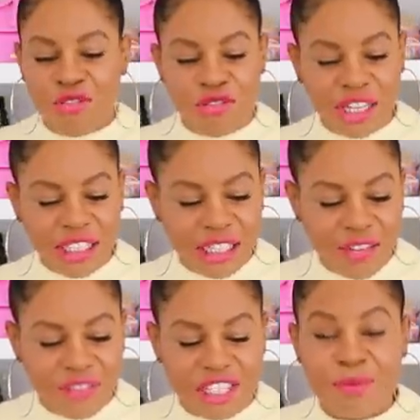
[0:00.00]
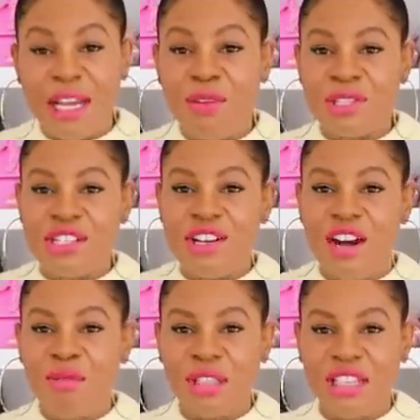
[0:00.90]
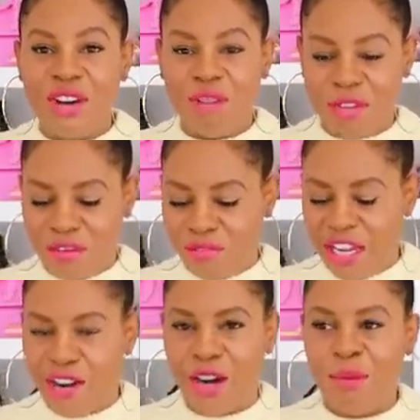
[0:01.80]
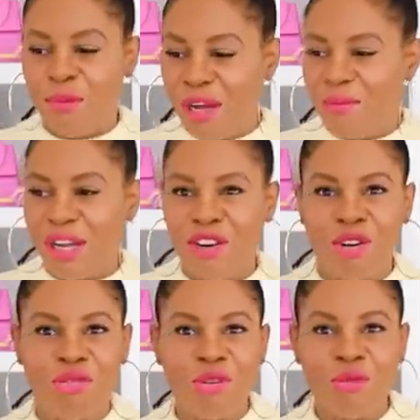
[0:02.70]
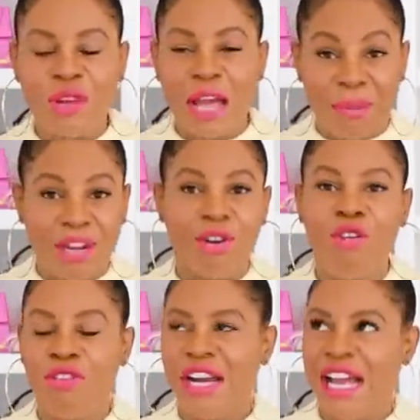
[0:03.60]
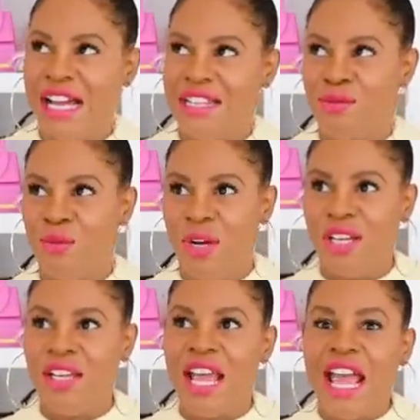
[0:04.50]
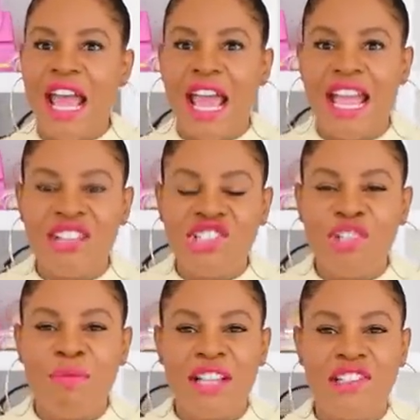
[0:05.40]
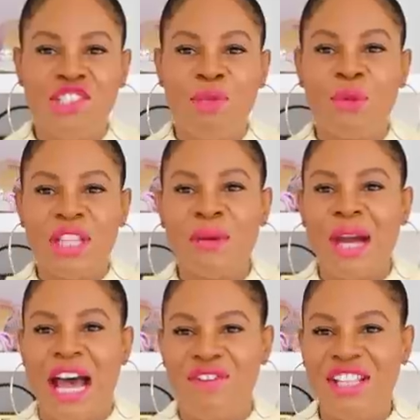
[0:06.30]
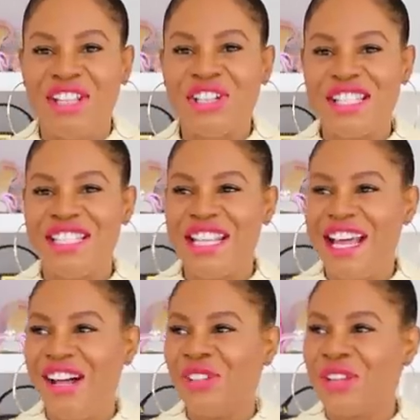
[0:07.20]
Funny enough, this bag was not really on my radar, but my girlfriend, my girlfriend has one, and she messaged me when they were having their sale.